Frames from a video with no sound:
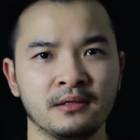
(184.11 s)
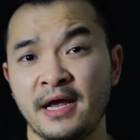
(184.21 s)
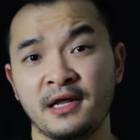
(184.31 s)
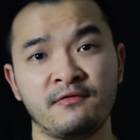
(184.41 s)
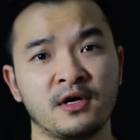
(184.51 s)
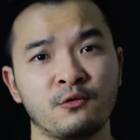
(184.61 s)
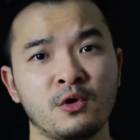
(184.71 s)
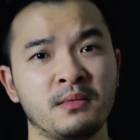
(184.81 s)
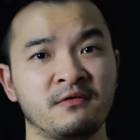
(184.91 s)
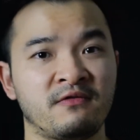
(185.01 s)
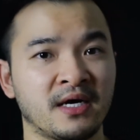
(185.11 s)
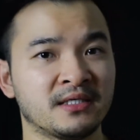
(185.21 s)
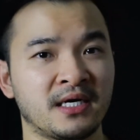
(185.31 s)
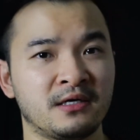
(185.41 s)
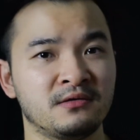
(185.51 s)
And if other women find
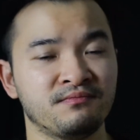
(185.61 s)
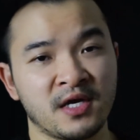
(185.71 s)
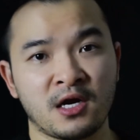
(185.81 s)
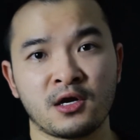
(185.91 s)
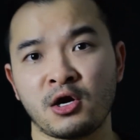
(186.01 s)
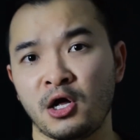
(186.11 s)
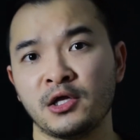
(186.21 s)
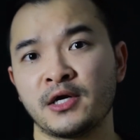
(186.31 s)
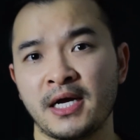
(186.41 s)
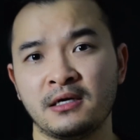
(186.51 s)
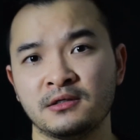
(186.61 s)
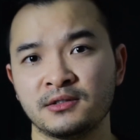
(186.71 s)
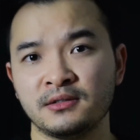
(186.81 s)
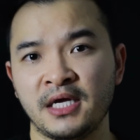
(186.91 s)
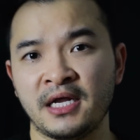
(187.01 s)
out, they're going to call her out
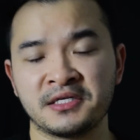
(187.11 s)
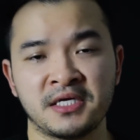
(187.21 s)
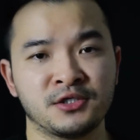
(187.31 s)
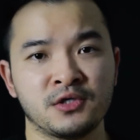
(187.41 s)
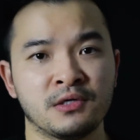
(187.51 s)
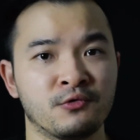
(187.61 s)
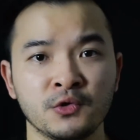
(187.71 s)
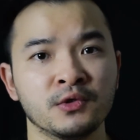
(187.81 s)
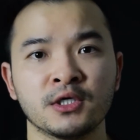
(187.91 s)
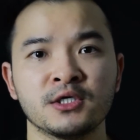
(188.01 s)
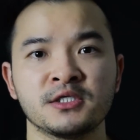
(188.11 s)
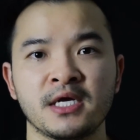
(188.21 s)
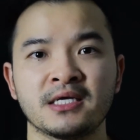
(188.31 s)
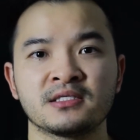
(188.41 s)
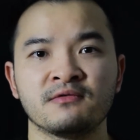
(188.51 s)
and essentially ruin her
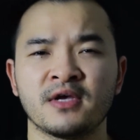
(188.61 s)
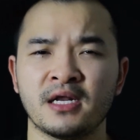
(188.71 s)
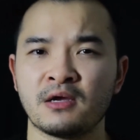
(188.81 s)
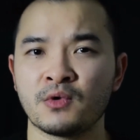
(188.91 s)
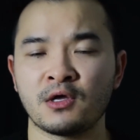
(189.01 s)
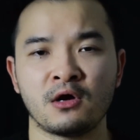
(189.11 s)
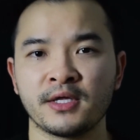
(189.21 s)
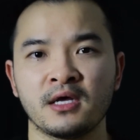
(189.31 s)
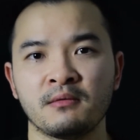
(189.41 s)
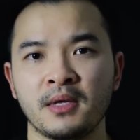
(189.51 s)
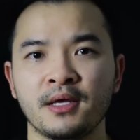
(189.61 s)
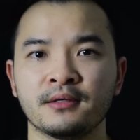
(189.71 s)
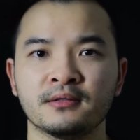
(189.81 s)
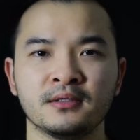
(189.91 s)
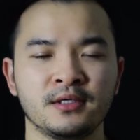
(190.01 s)
chance of getting with all the other
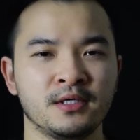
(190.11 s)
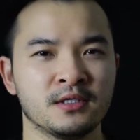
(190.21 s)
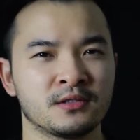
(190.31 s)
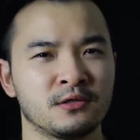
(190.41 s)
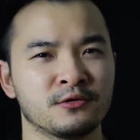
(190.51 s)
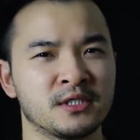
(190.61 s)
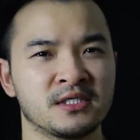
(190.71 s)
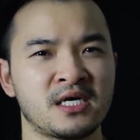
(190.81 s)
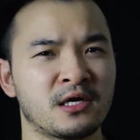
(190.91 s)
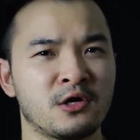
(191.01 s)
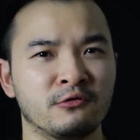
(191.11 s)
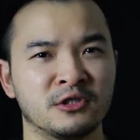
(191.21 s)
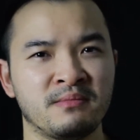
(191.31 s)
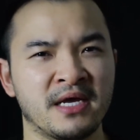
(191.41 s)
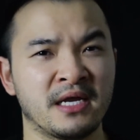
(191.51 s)
men. So she's not going
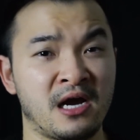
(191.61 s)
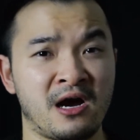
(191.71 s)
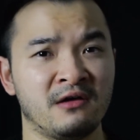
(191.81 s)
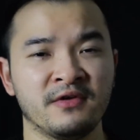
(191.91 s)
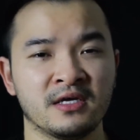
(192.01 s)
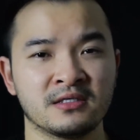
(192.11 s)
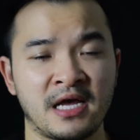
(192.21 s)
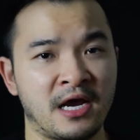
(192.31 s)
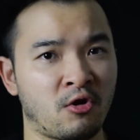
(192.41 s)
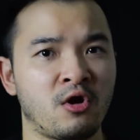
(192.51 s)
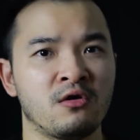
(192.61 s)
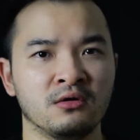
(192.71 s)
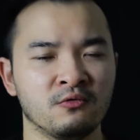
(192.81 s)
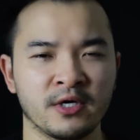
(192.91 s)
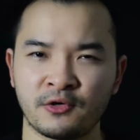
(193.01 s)
to make it obvious at
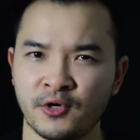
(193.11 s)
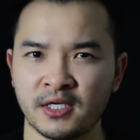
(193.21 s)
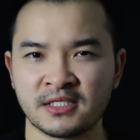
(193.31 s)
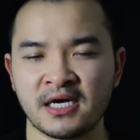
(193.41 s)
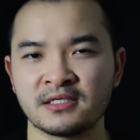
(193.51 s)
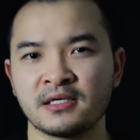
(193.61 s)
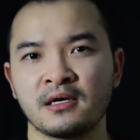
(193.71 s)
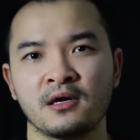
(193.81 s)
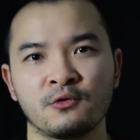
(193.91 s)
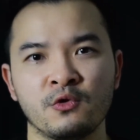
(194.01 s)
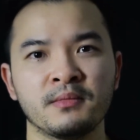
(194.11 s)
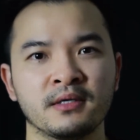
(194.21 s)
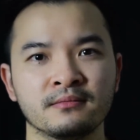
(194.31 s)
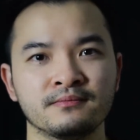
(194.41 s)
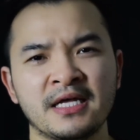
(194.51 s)
all when criticizing other
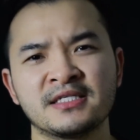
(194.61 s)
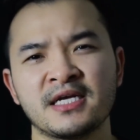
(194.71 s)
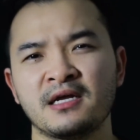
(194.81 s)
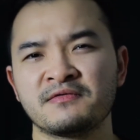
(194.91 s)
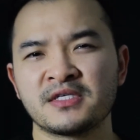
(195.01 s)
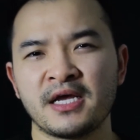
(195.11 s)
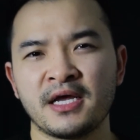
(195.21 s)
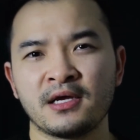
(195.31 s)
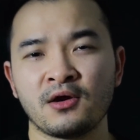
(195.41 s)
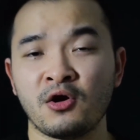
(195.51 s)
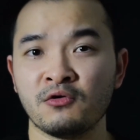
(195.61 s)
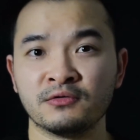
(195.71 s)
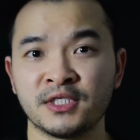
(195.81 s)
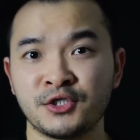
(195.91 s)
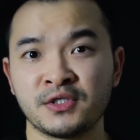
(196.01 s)
women. Instead of saying, oh,
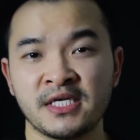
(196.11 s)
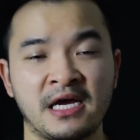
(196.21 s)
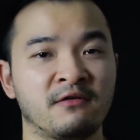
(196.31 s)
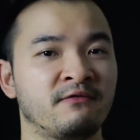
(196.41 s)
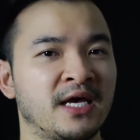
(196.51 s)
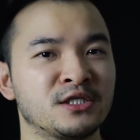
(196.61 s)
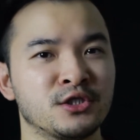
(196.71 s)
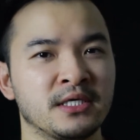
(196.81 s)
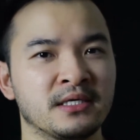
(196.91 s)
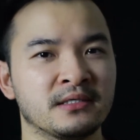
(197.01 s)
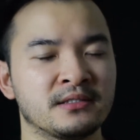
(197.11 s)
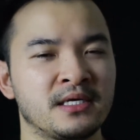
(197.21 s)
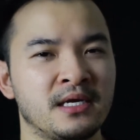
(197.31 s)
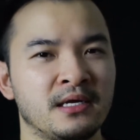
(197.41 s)
did you see how fat she is?